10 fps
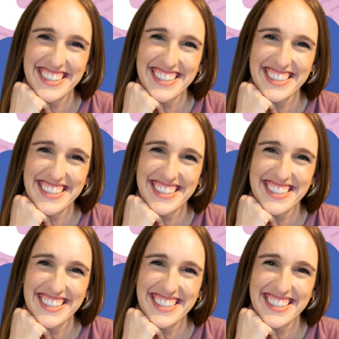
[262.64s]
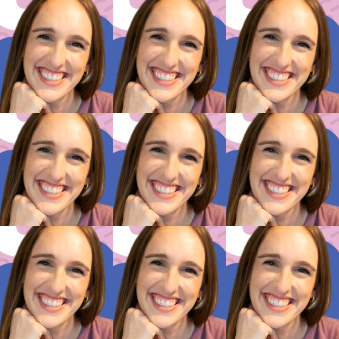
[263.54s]

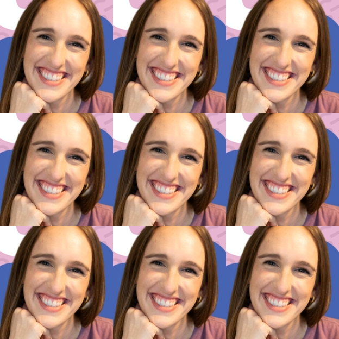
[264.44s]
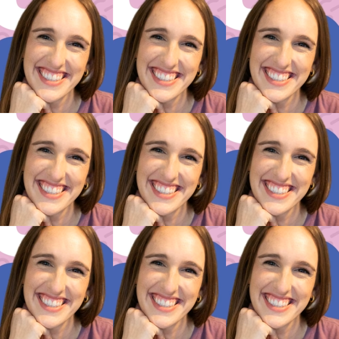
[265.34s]

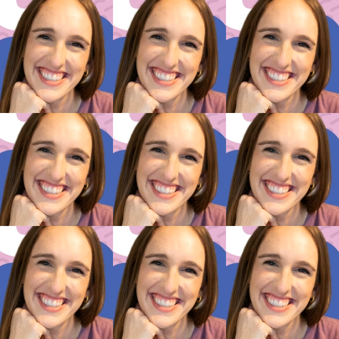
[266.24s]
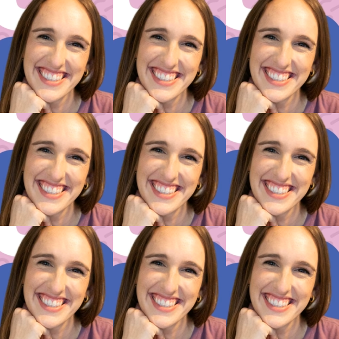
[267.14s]

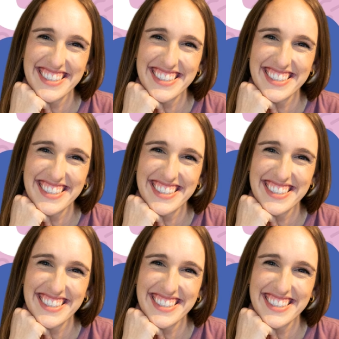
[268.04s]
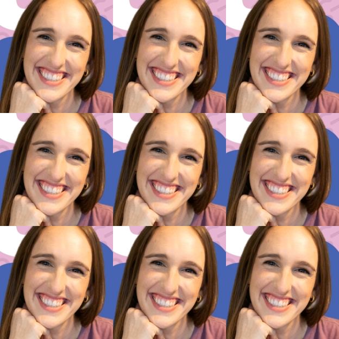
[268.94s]

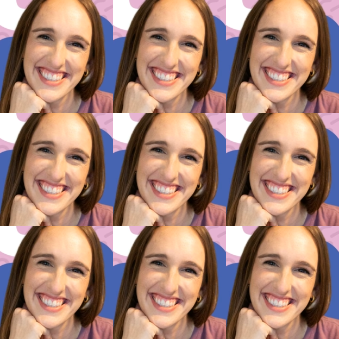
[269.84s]
[no speech]